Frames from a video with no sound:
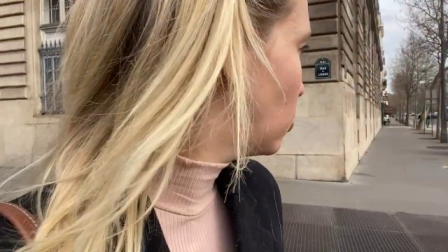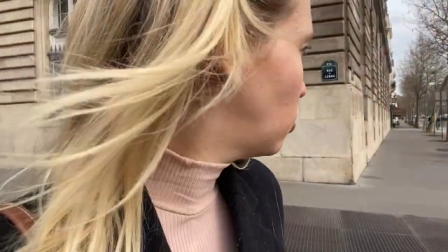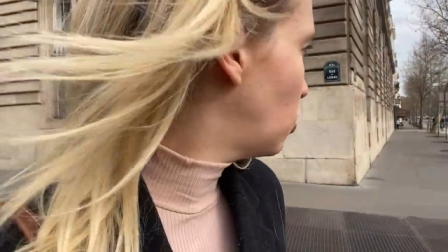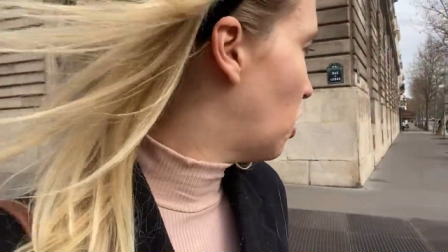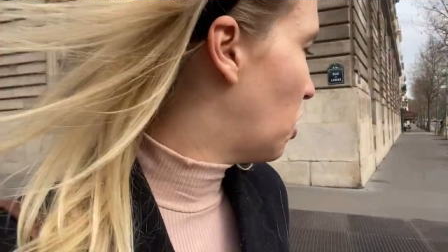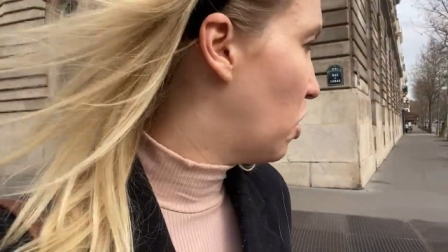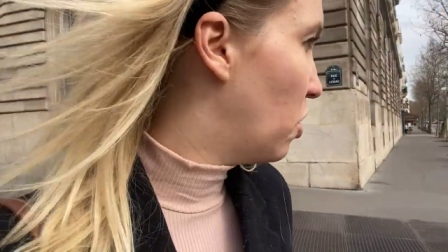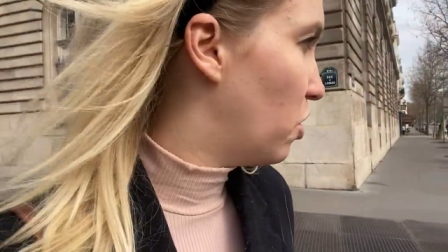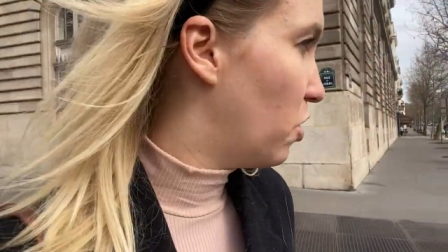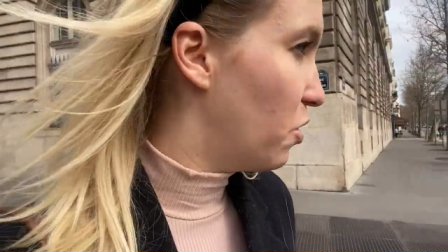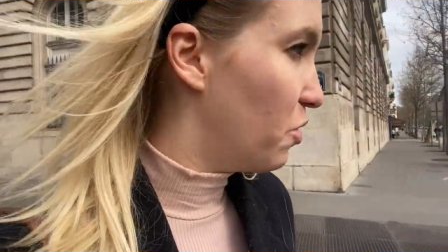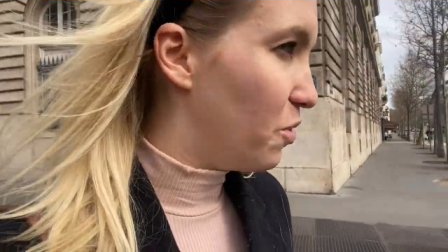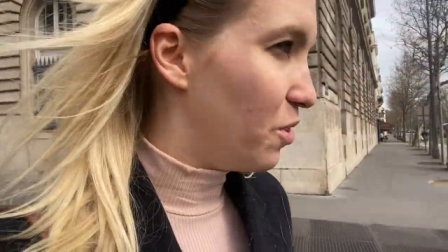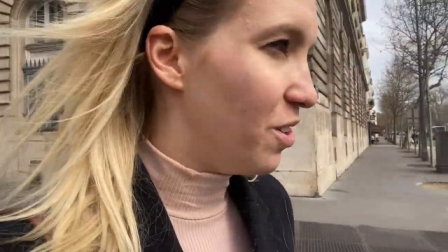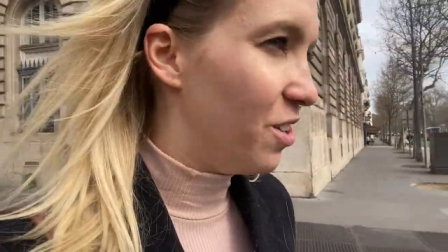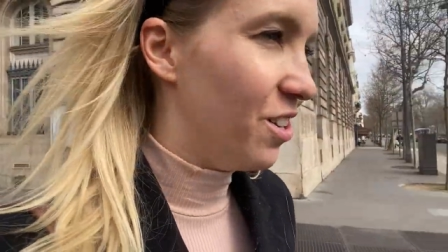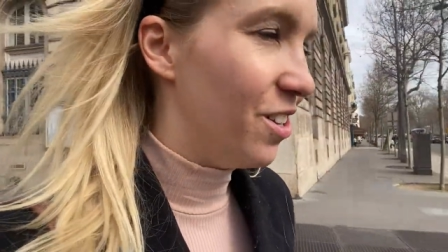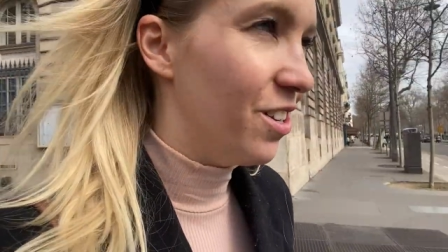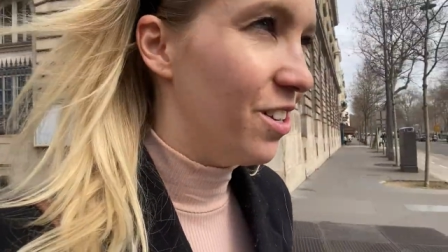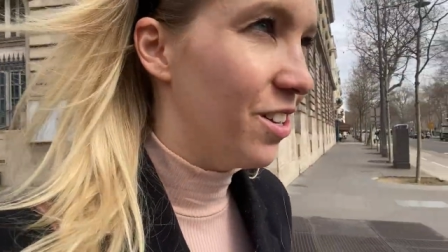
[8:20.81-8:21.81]
So
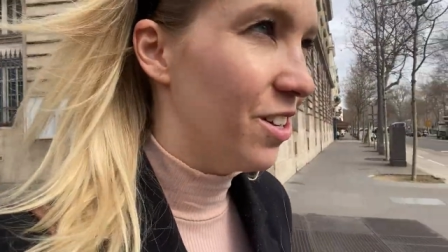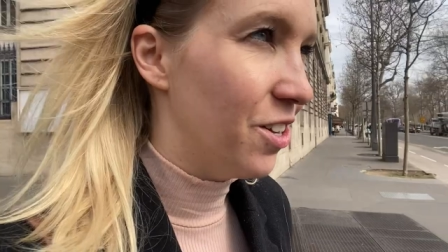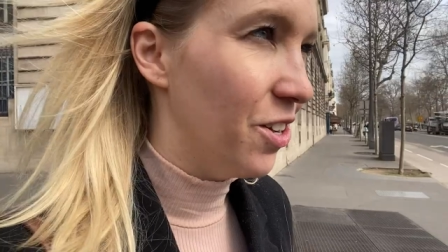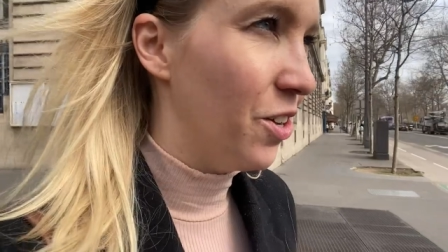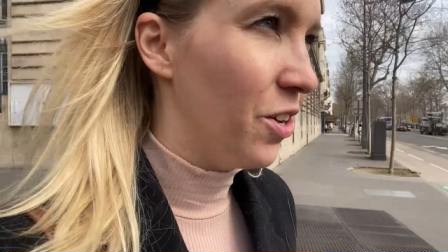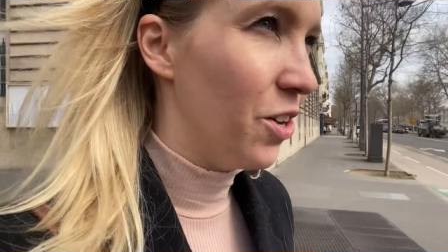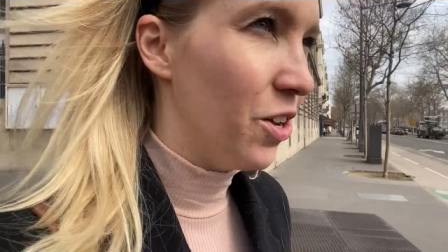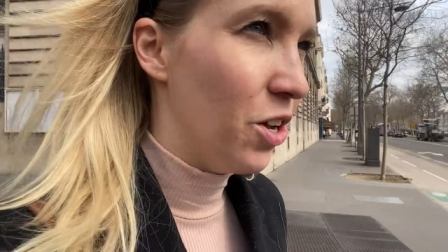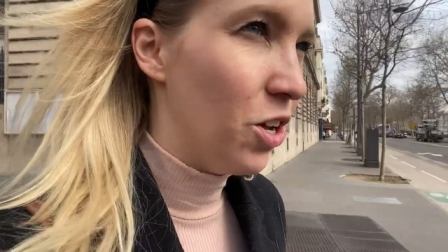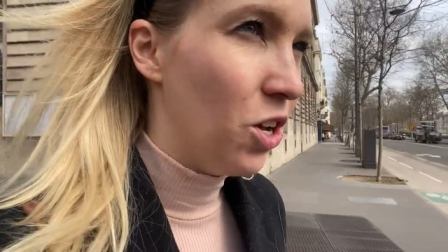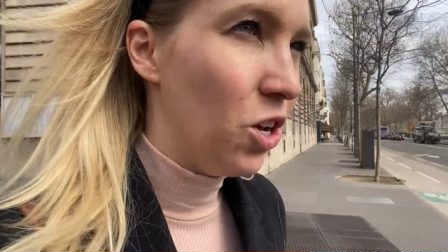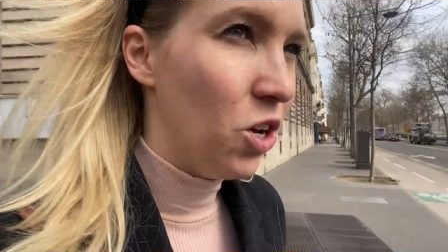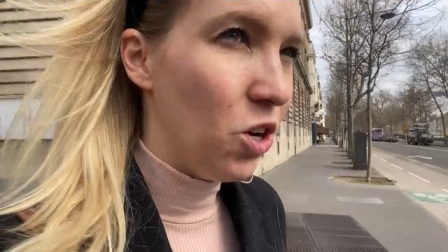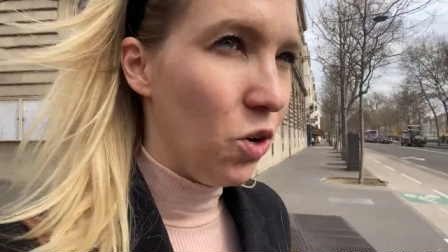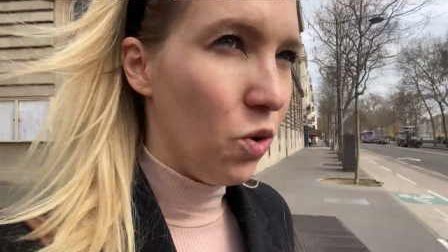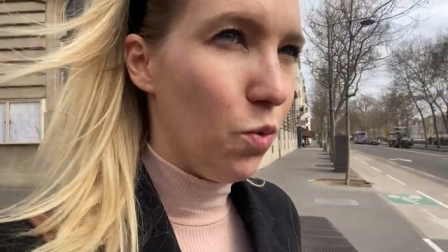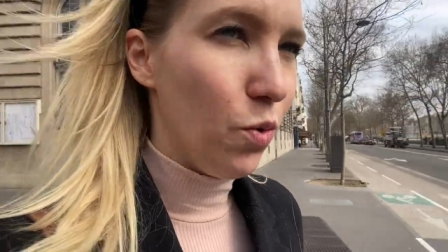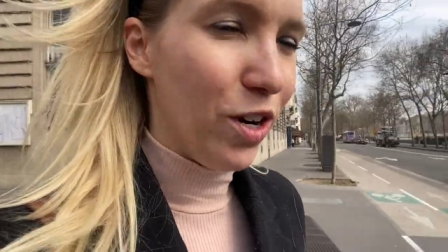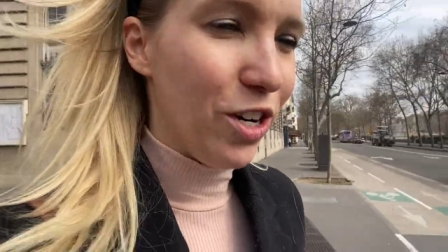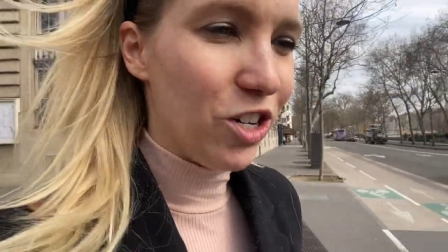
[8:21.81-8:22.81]

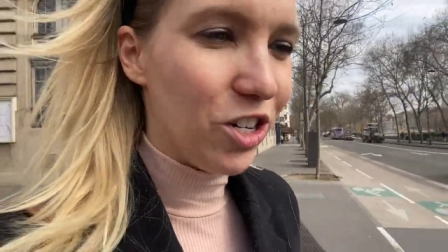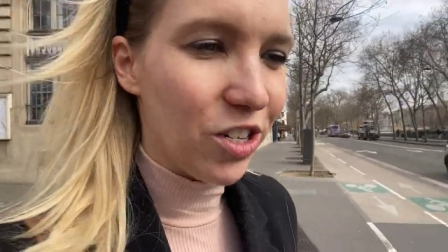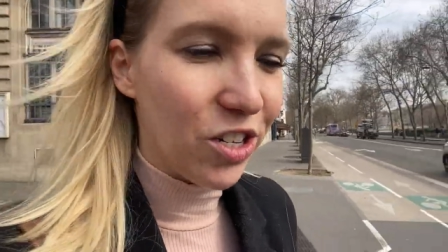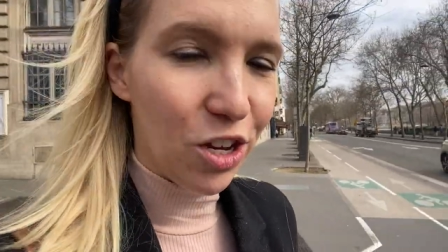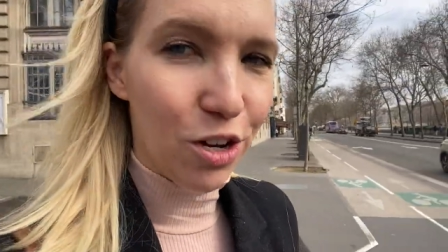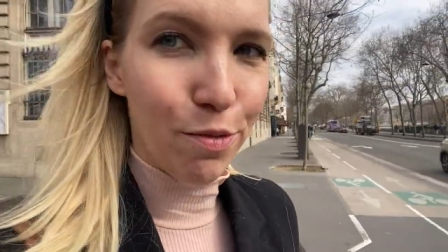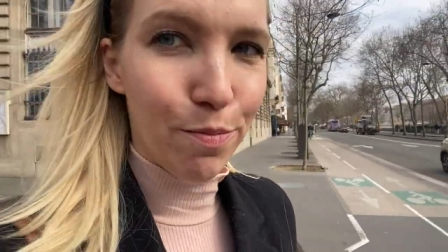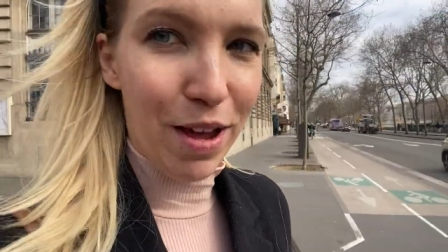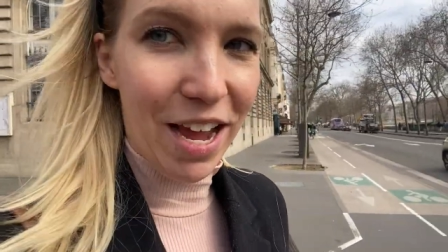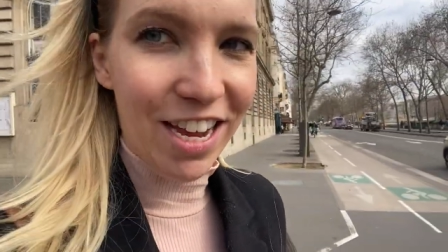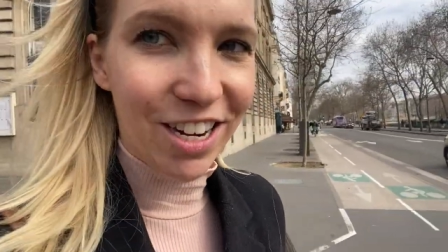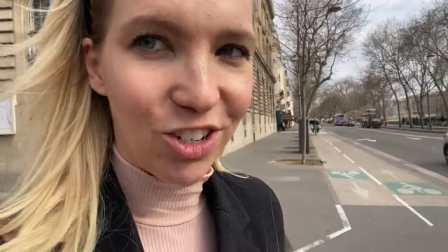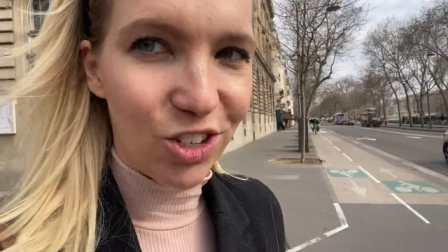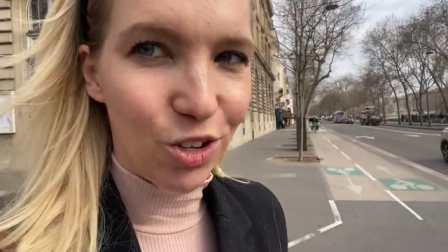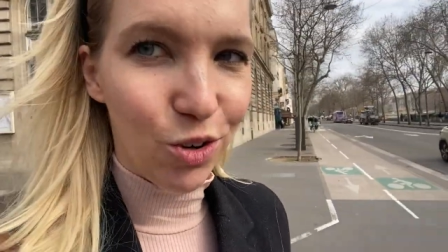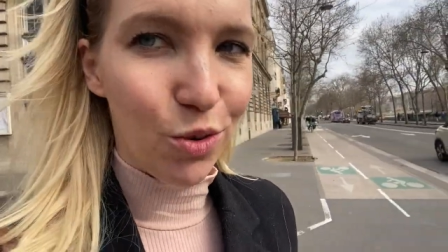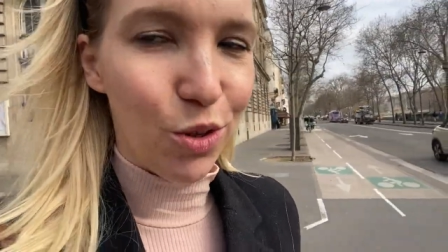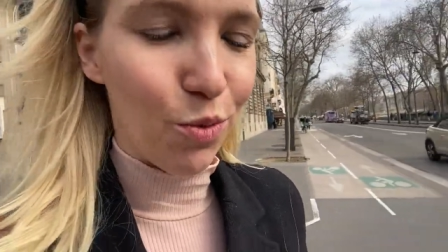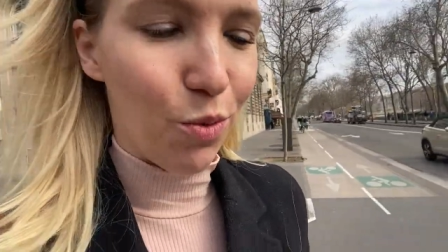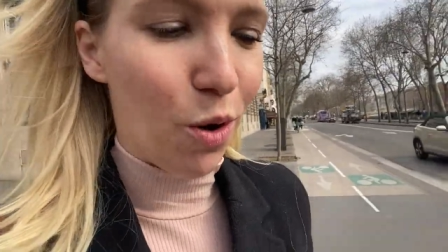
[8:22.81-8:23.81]
we're just gonna make
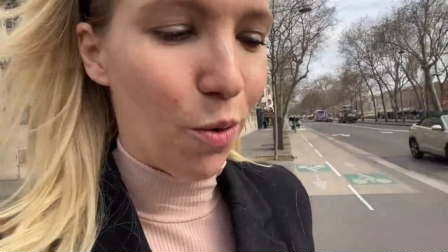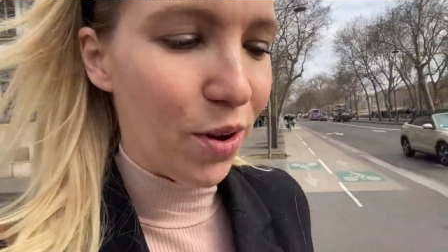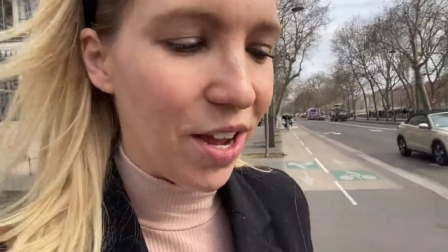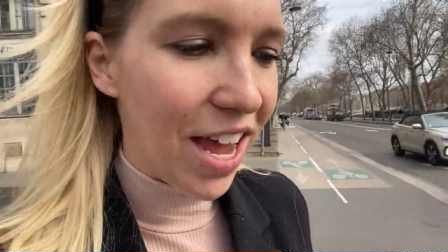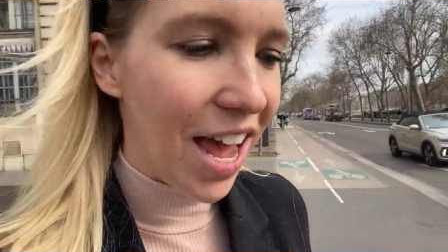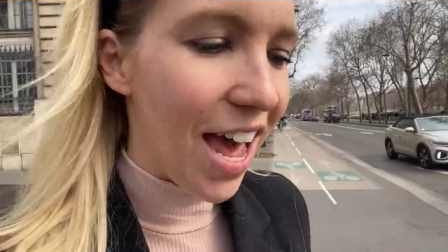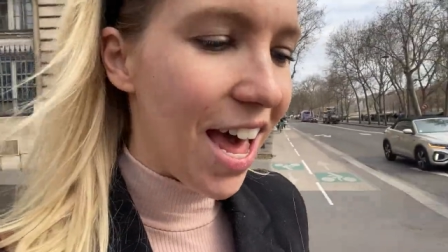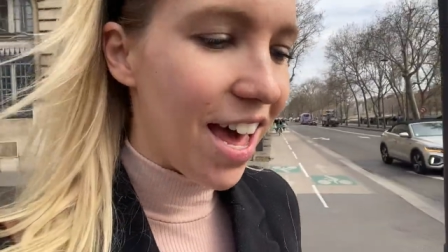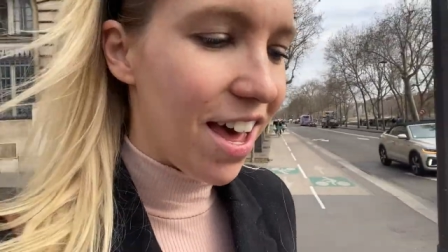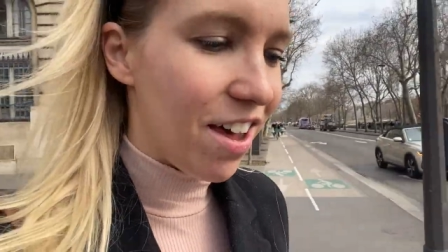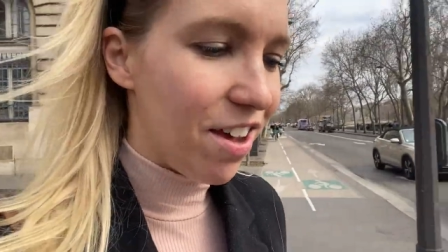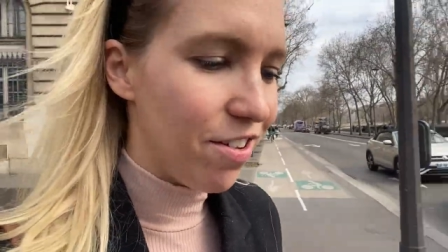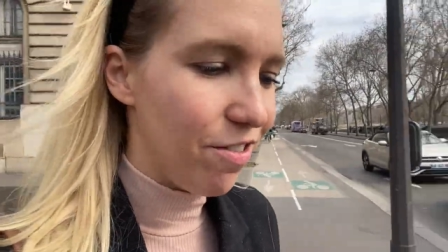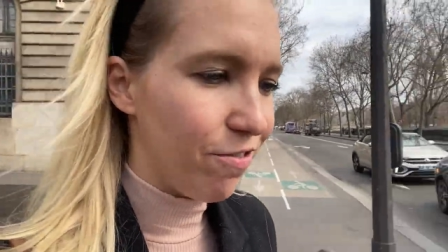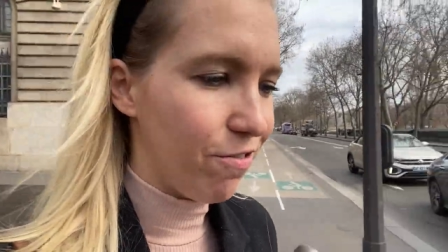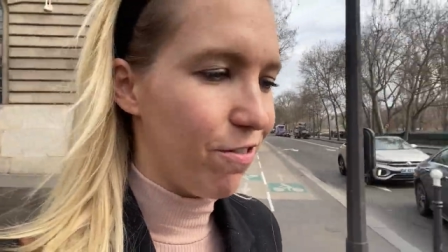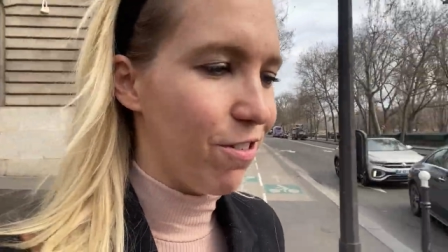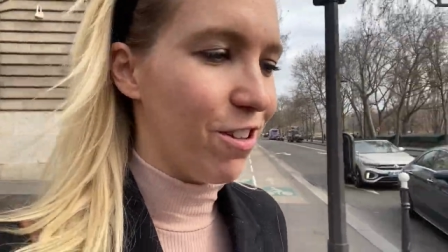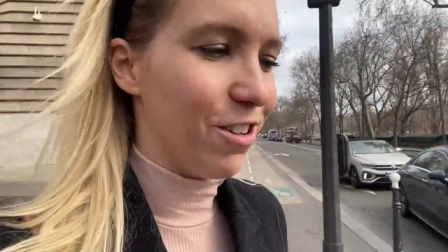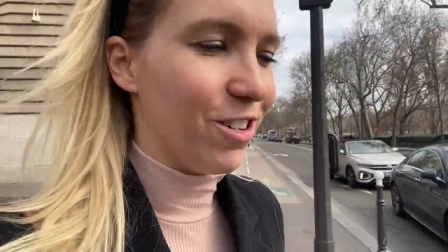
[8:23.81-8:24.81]
do with what we have.